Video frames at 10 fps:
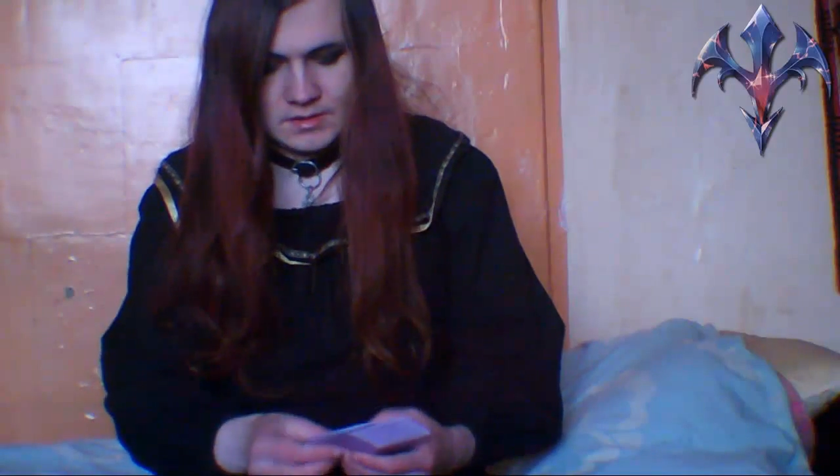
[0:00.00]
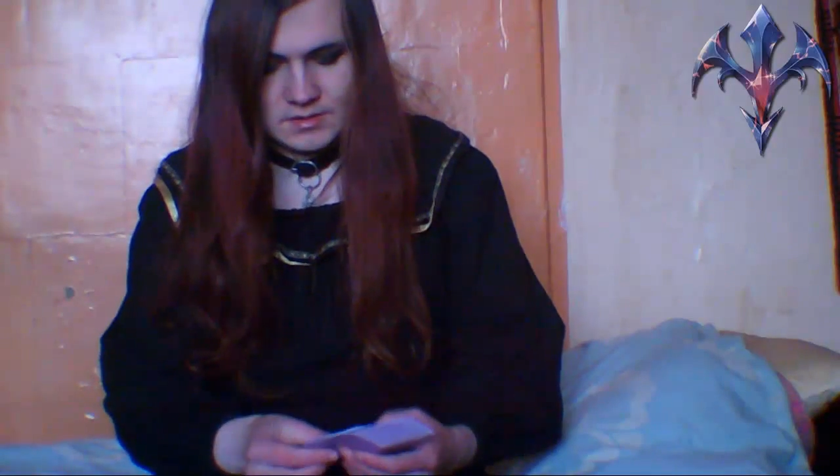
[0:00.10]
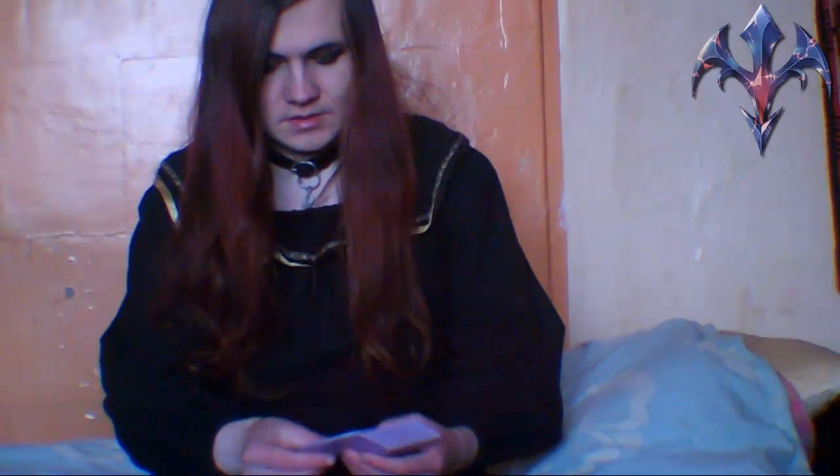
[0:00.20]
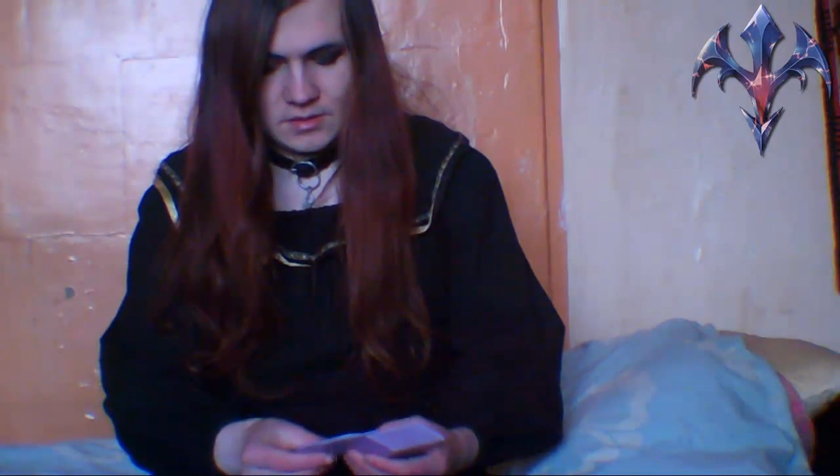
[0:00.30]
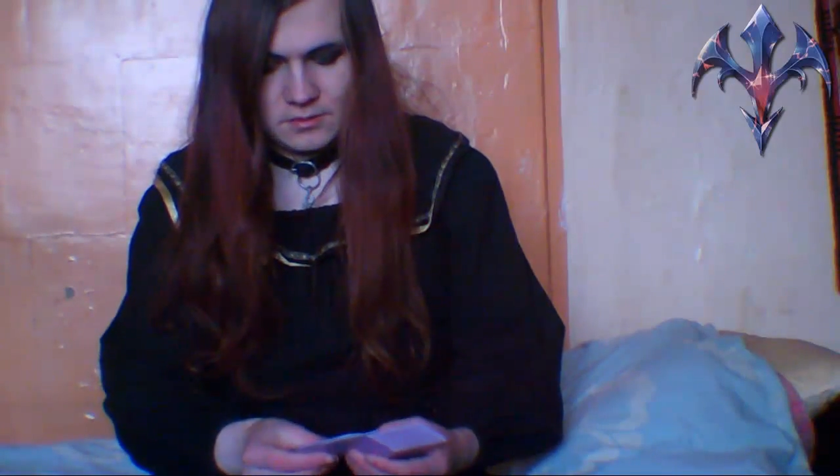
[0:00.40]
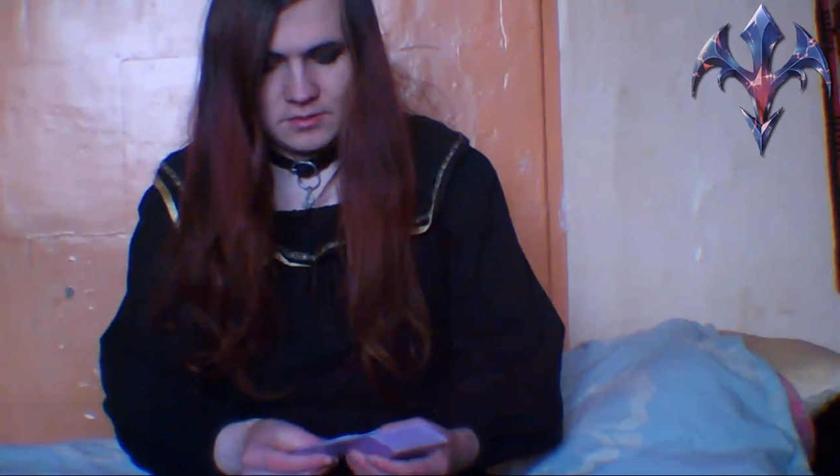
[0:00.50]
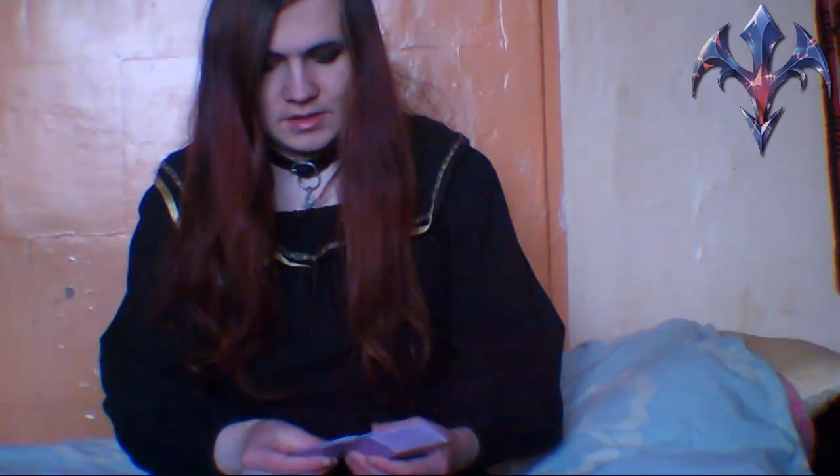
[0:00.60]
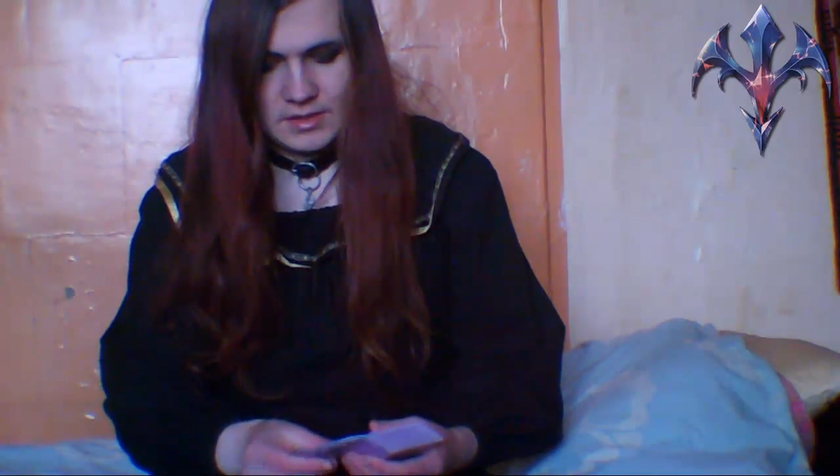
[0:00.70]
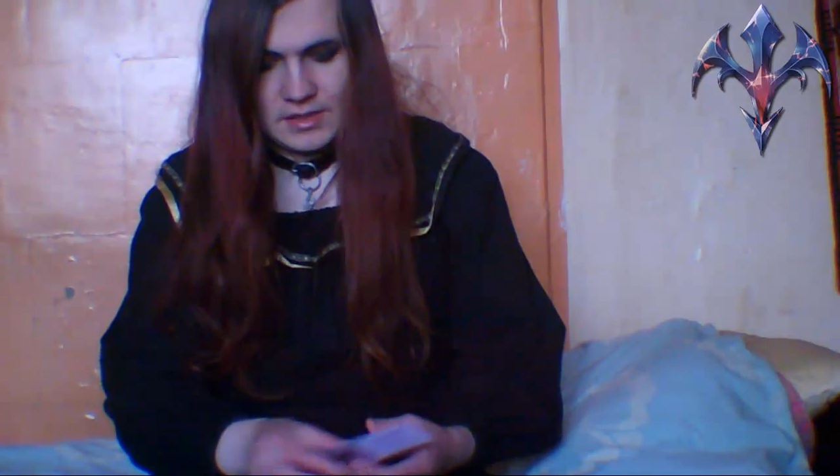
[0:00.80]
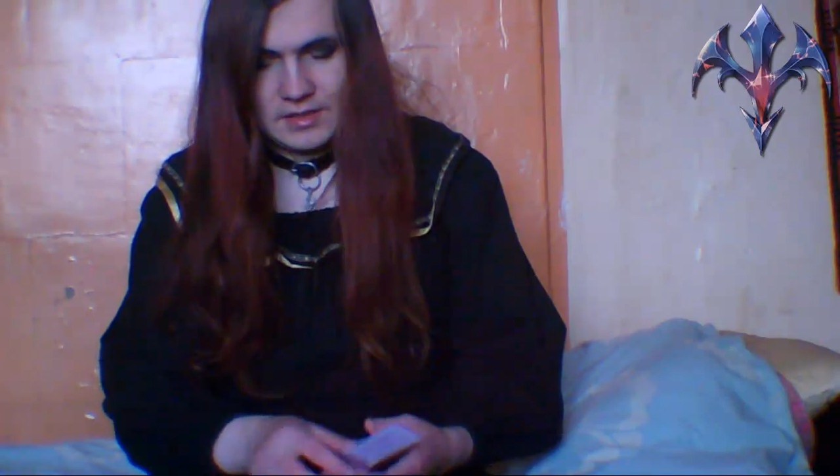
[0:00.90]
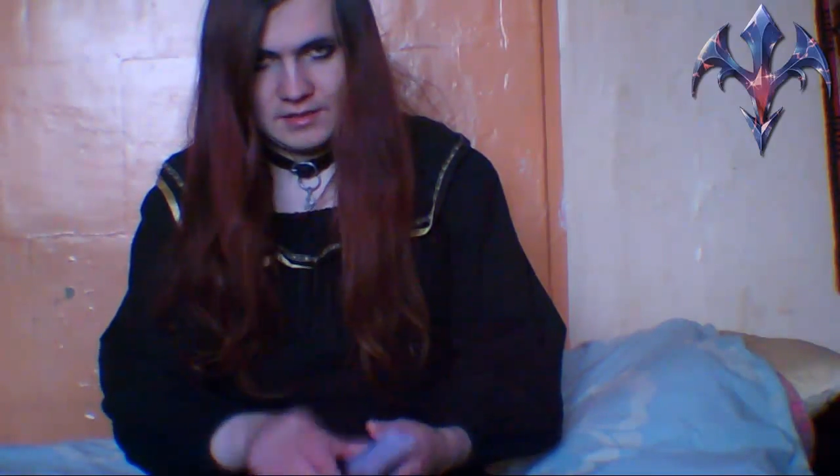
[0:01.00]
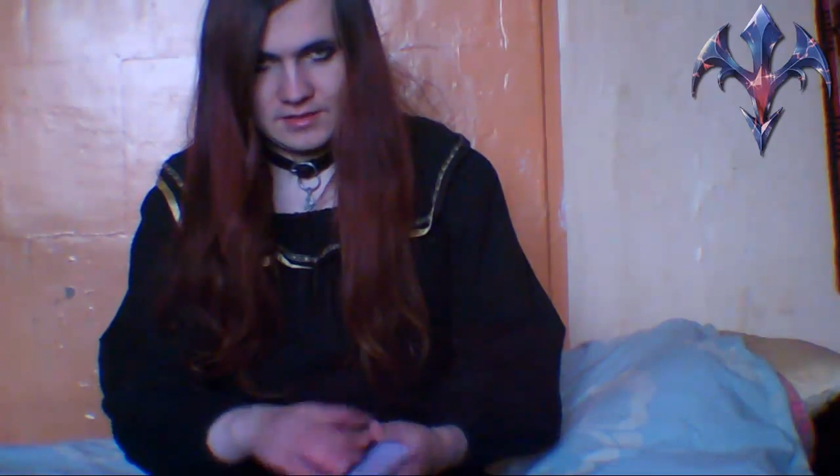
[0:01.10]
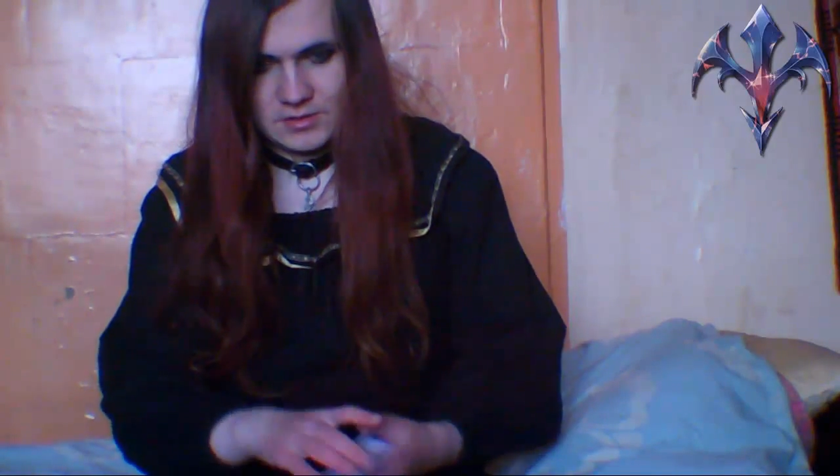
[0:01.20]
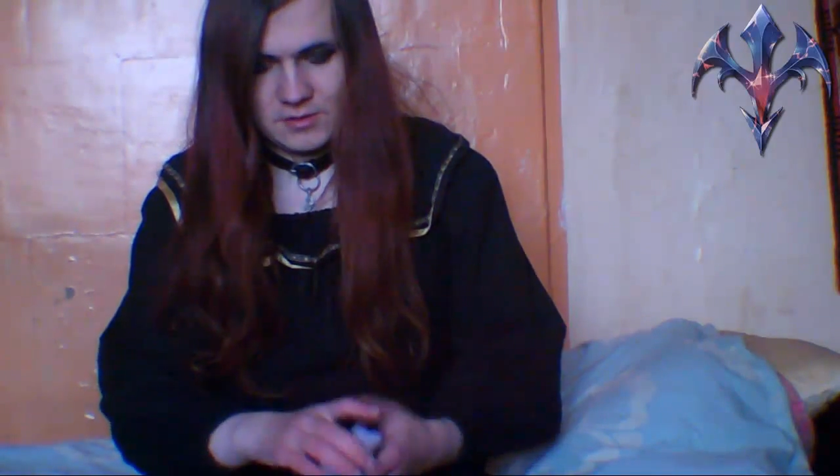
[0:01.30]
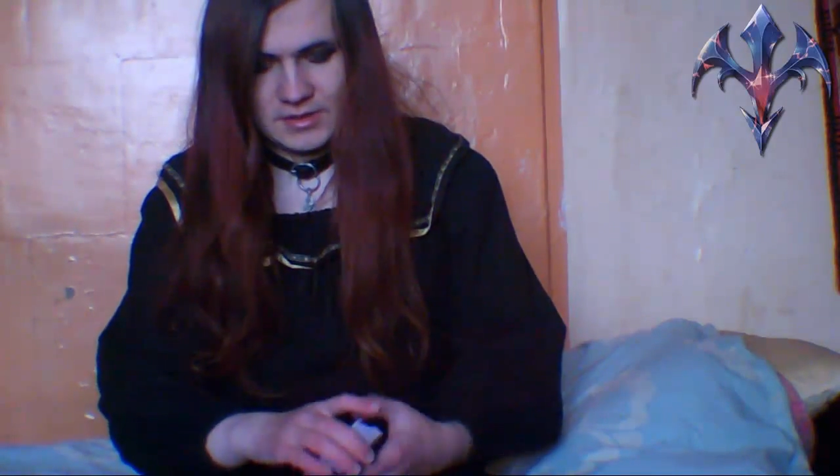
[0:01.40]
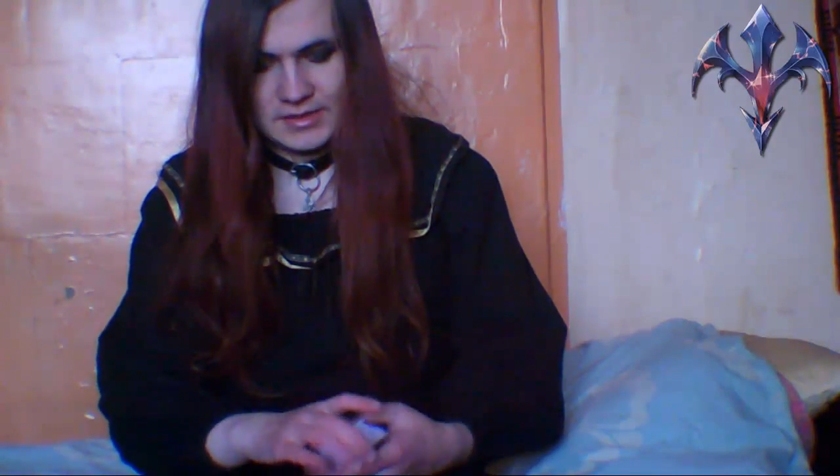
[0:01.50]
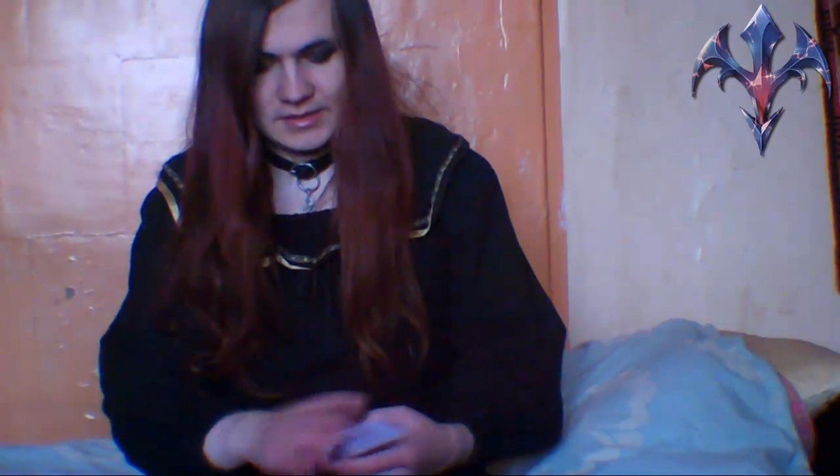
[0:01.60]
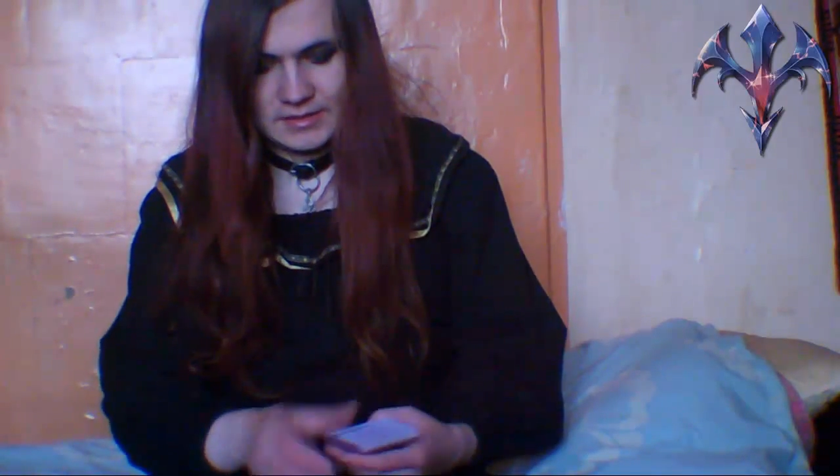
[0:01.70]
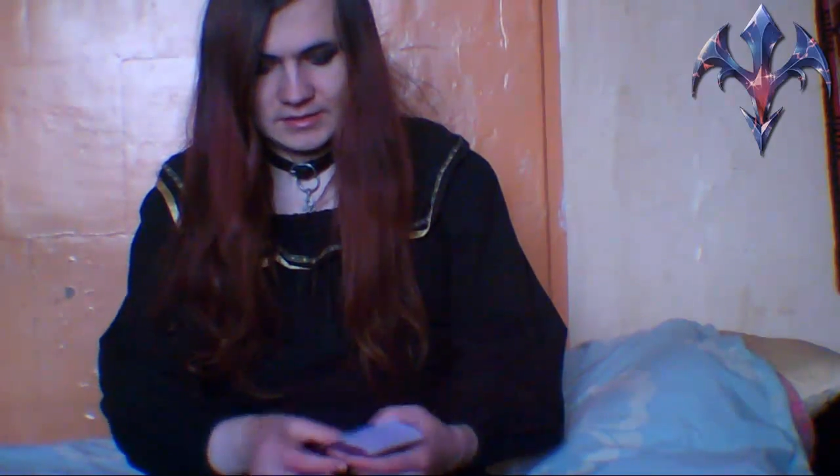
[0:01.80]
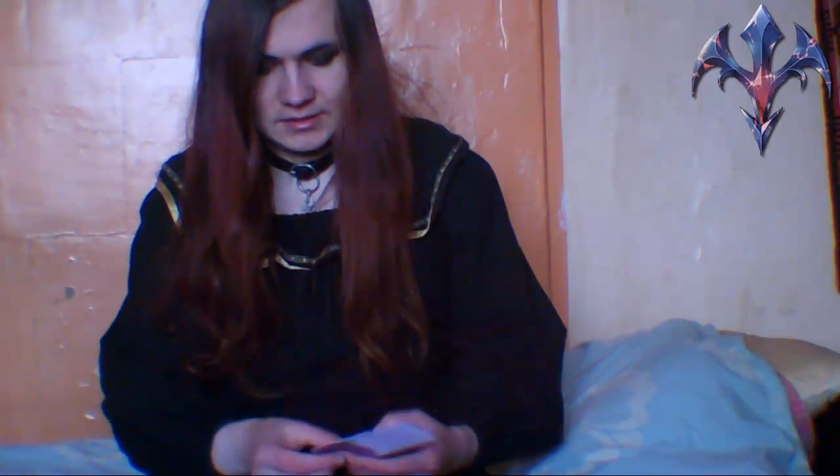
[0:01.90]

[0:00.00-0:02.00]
So let's go to the deck.